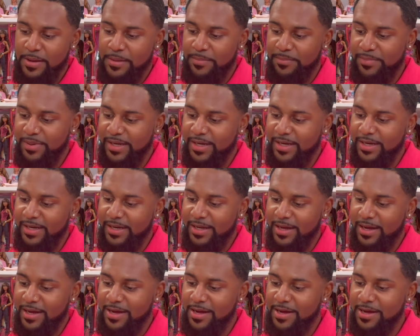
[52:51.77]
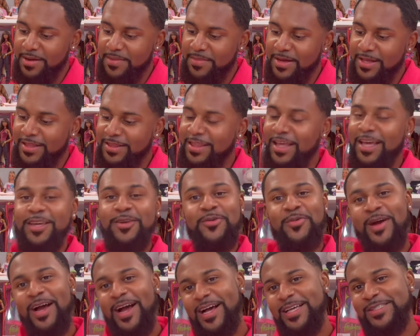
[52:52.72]
but um thank you
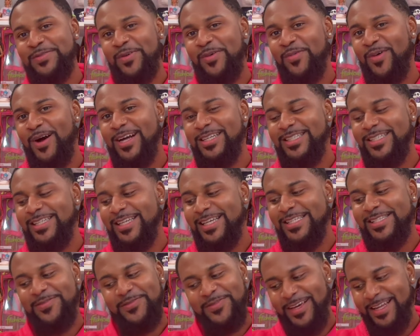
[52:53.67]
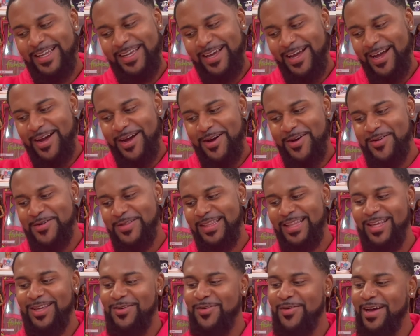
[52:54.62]
guys for watching this video thank you